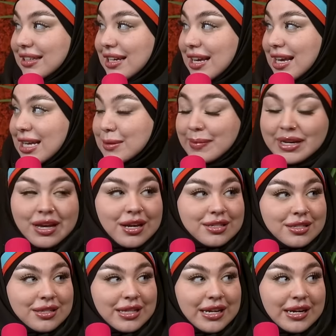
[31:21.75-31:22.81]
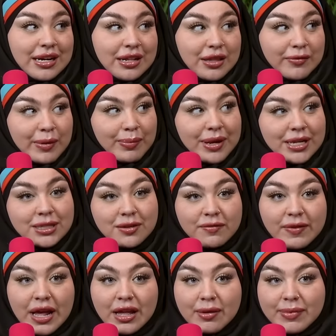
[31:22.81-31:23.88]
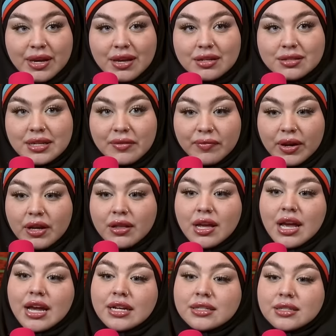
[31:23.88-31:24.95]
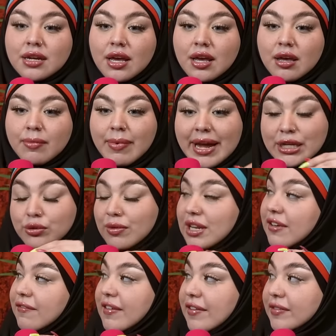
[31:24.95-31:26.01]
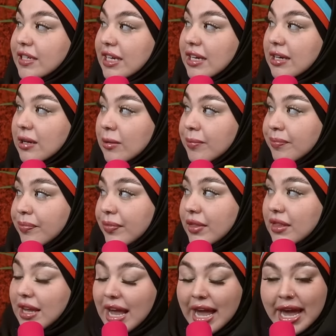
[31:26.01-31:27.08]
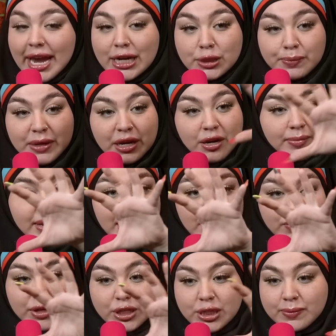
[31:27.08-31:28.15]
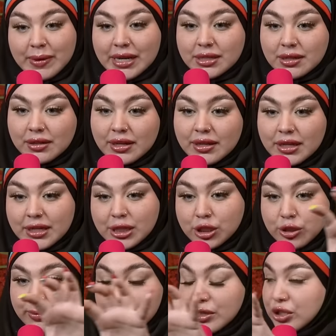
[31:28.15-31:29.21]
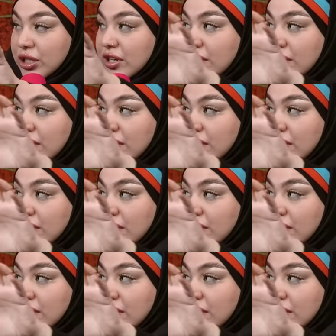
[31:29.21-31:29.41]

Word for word: mm-hmm. is because they needed the replacement value because they realized by 2050 the mm-hmm. age pyramid, which is basically the distribution